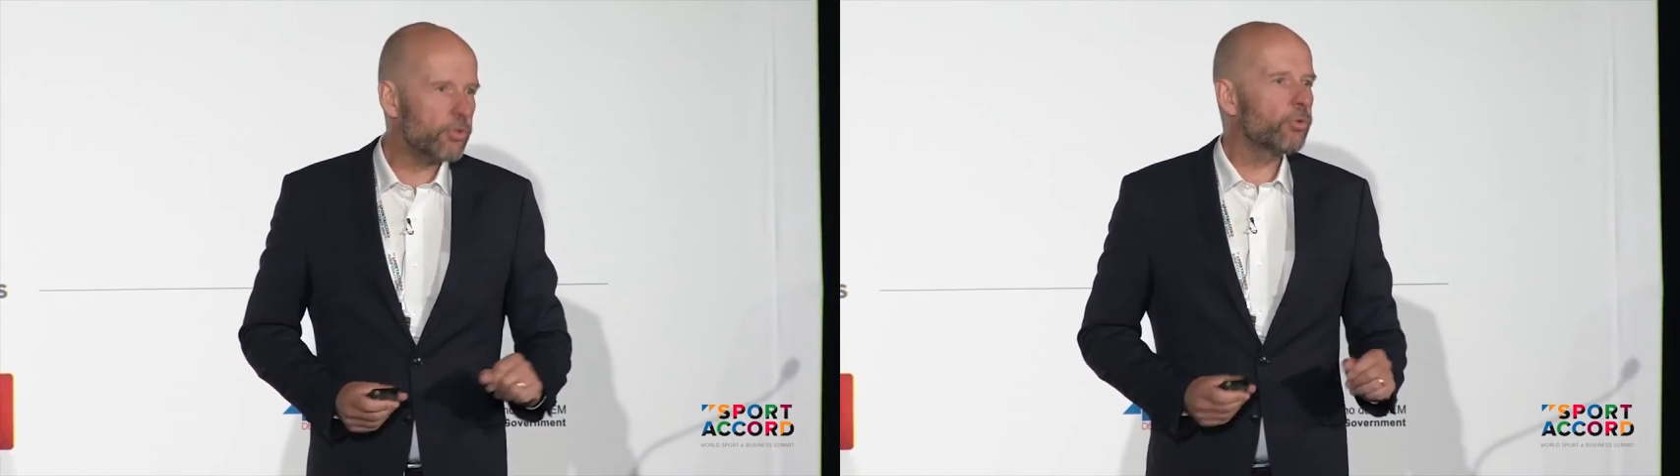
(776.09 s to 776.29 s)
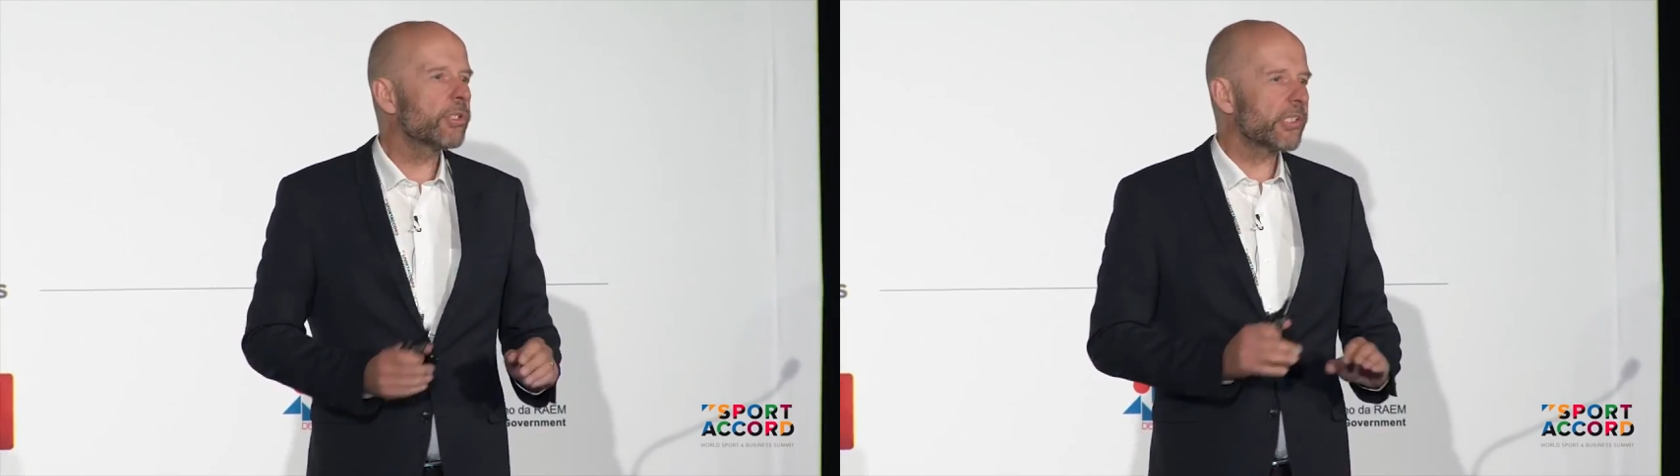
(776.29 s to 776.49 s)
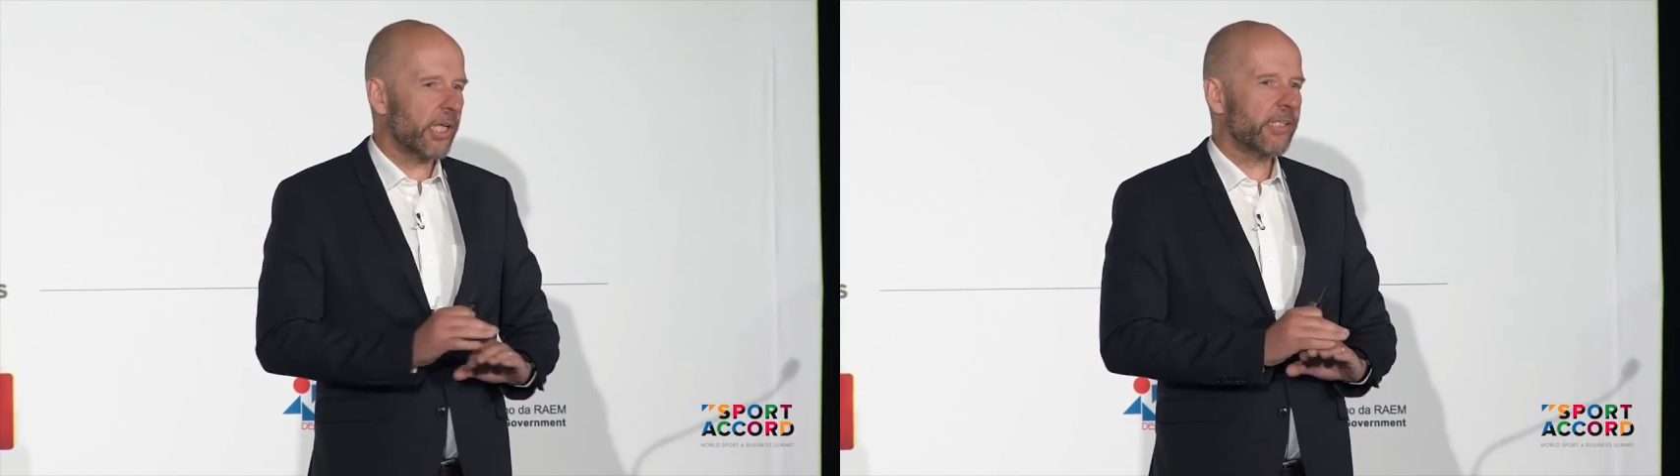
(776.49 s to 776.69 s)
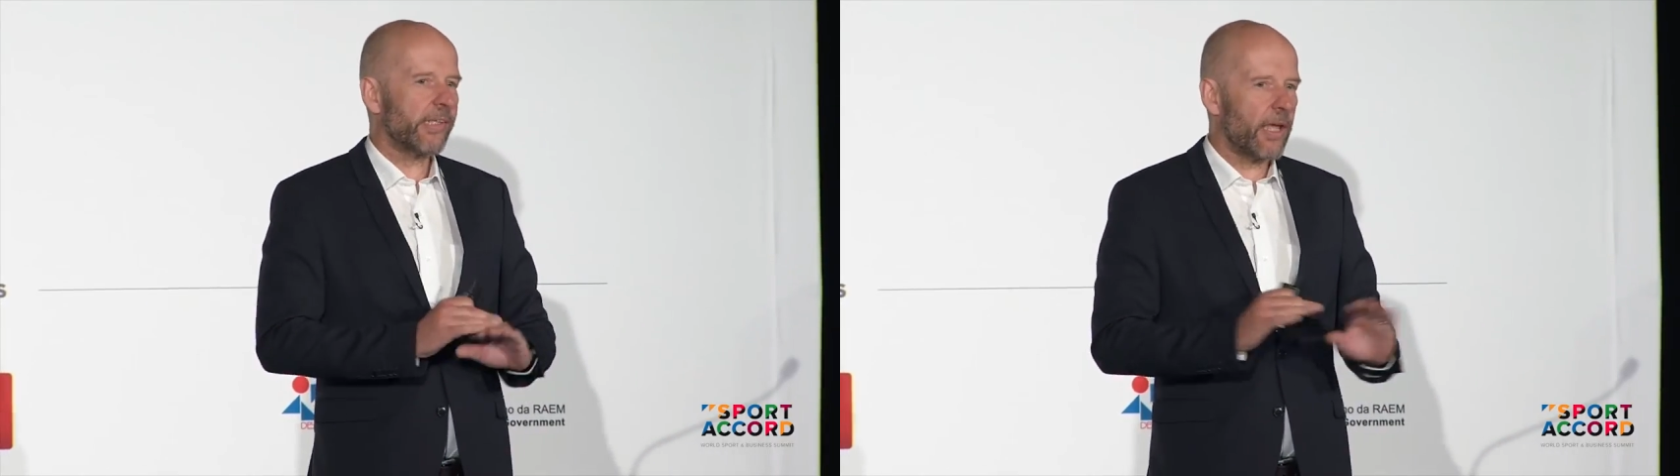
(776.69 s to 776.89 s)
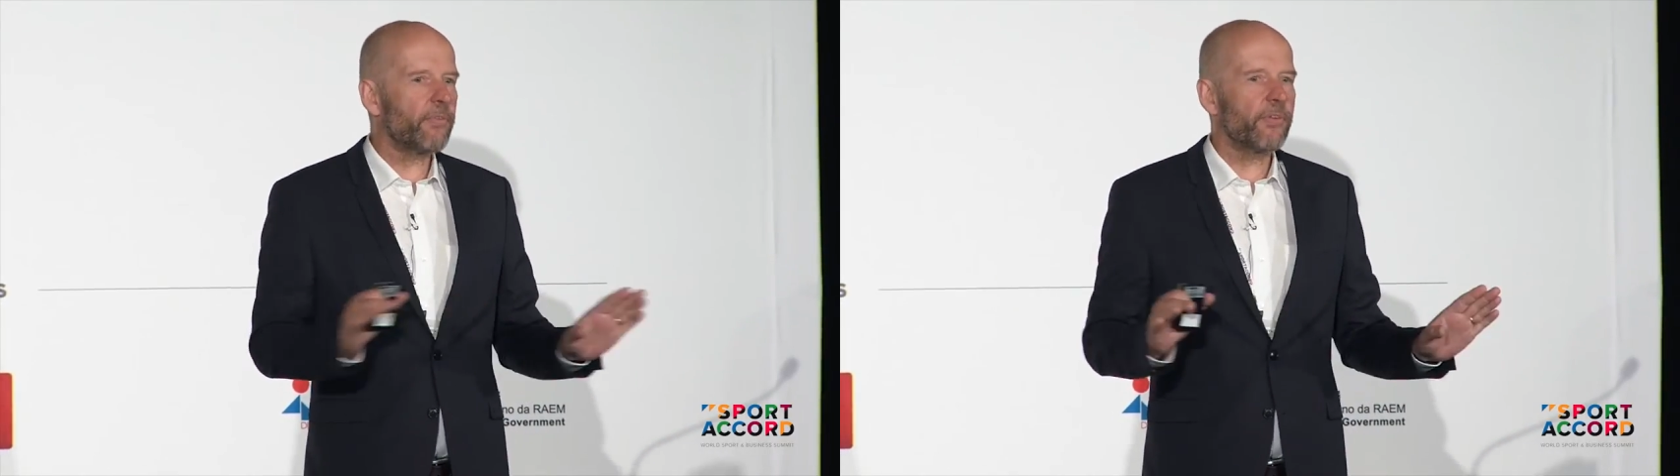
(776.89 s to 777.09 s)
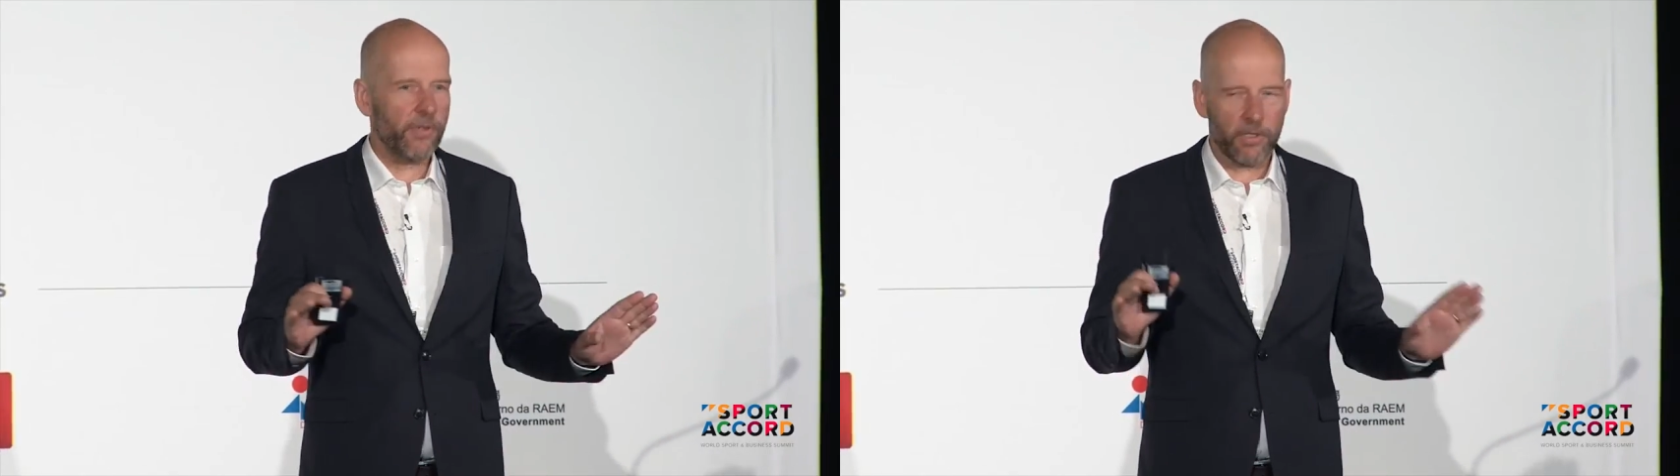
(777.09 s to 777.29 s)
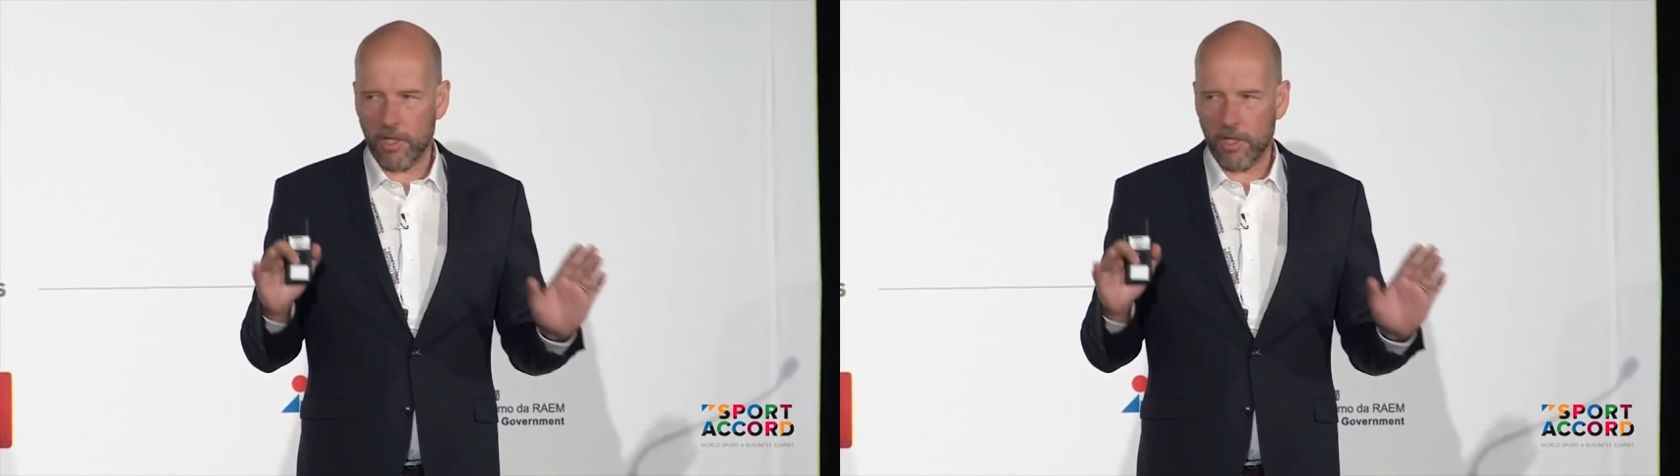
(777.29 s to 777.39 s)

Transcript: You could sense everything,